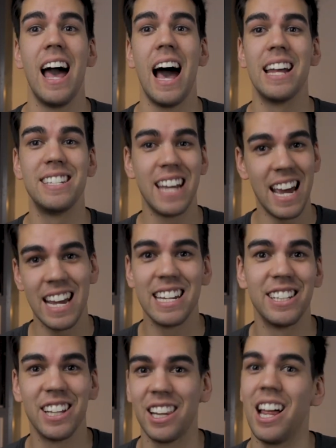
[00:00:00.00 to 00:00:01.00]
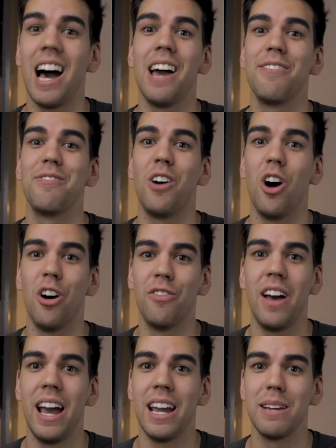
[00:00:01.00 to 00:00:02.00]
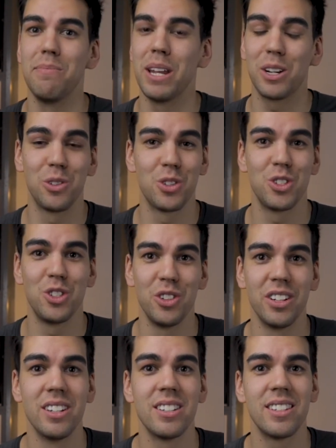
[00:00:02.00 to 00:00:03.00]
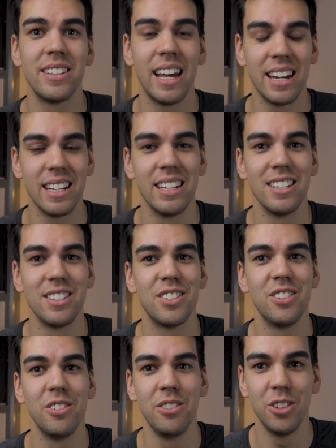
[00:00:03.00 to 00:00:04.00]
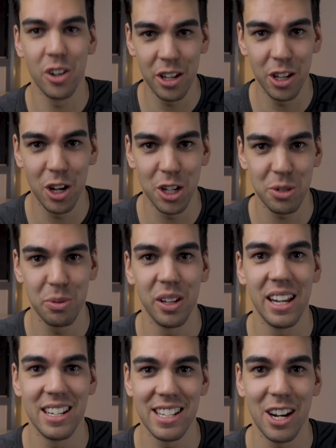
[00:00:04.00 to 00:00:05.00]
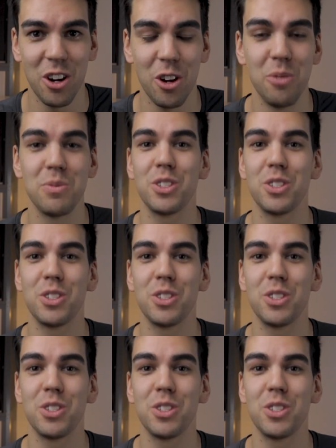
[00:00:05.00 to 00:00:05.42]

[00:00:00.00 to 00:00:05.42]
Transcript: a day in the life of a medical student that is not in the hospital and is at home.